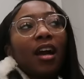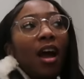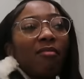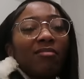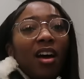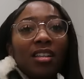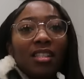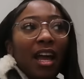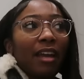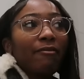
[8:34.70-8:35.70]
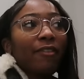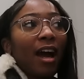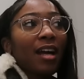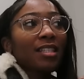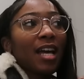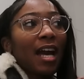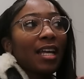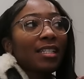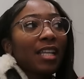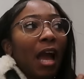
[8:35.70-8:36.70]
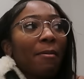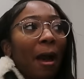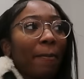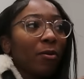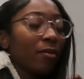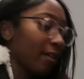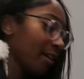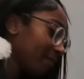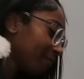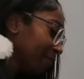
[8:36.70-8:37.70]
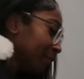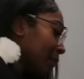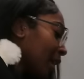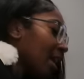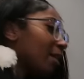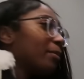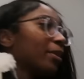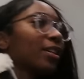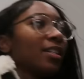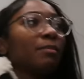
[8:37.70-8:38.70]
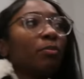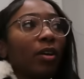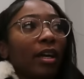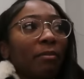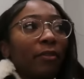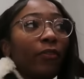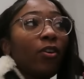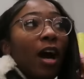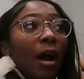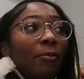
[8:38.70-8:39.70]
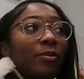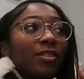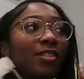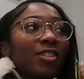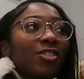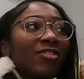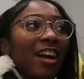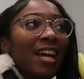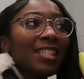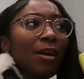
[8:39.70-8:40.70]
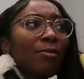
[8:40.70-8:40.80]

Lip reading: last night in fact, and I'm happy with it because, boy, before I was stressed.